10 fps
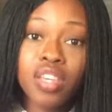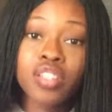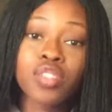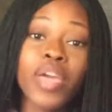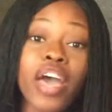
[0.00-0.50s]

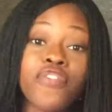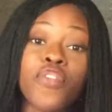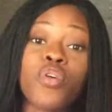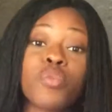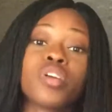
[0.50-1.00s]
So we have
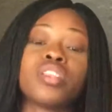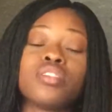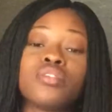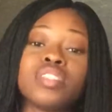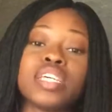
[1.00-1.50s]
4 more
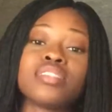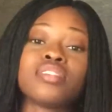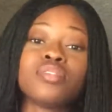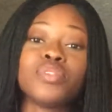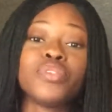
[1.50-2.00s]
clinical days
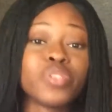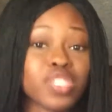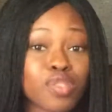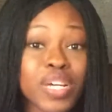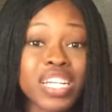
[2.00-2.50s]
until we do the
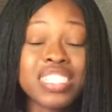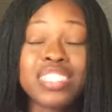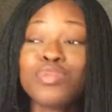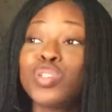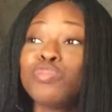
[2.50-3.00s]
switch,
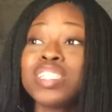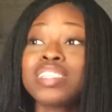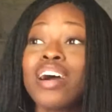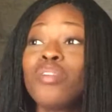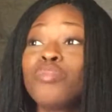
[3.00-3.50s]
which means
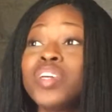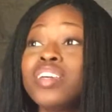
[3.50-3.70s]
I'll